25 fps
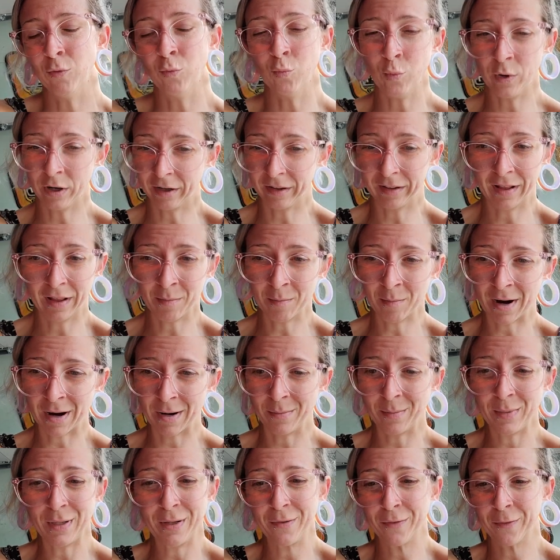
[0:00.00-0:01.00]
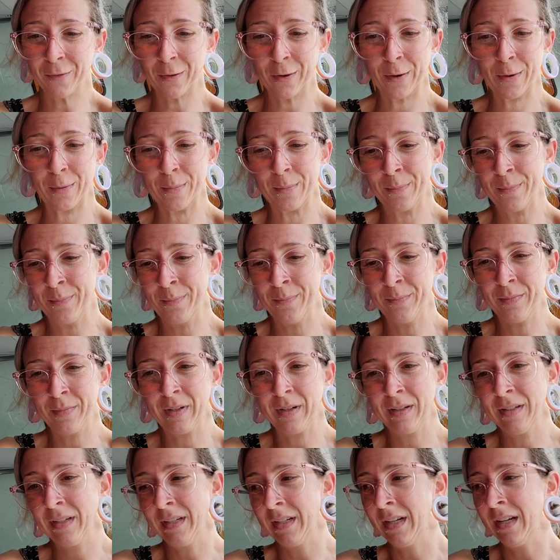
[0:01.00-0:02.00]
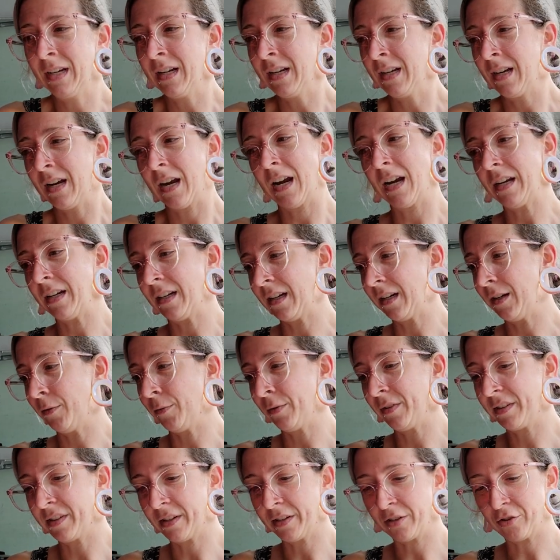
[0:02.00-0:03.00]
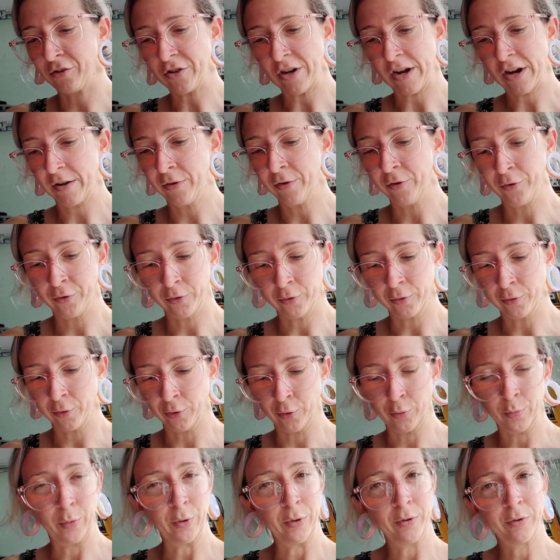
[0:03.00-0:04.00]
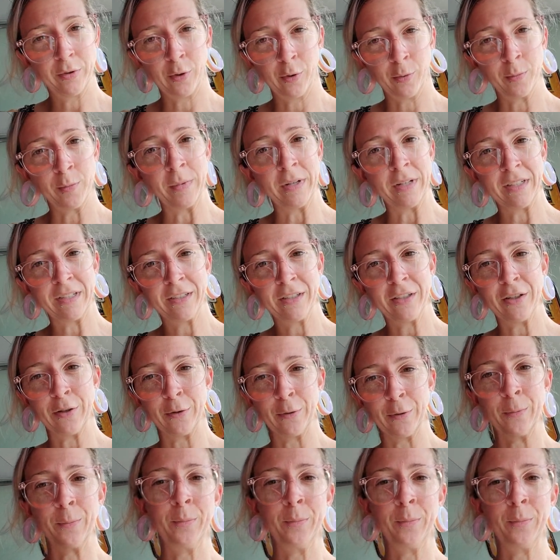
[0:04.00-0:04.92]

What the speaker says: where they might be from, it was in a Challenger group who told me too.